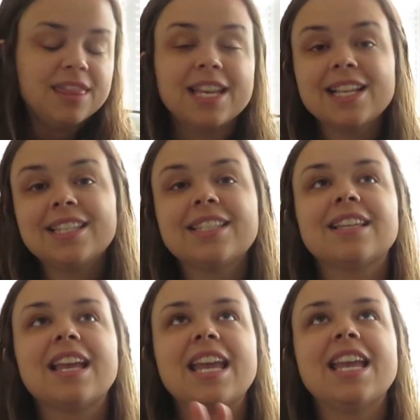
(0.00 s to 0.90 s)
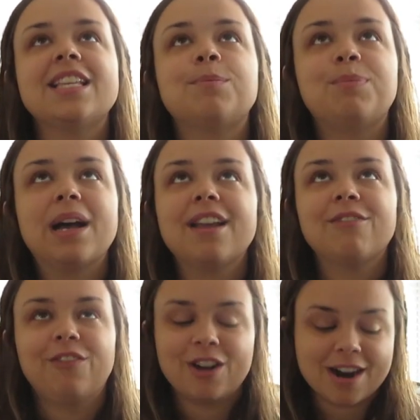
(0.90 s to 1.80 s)
This is
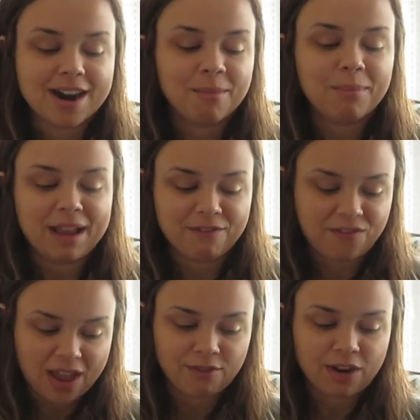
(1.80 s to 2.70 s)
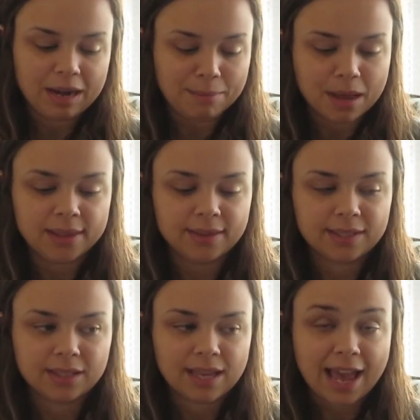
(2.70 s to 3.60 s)
by far my favorite
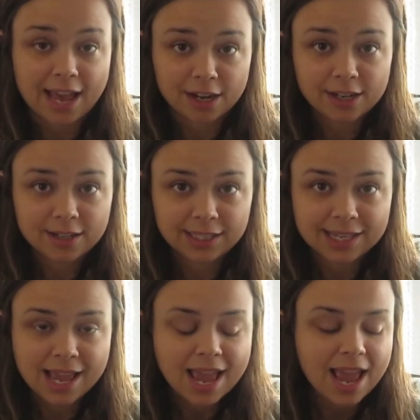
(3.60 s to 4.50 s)
month's headers.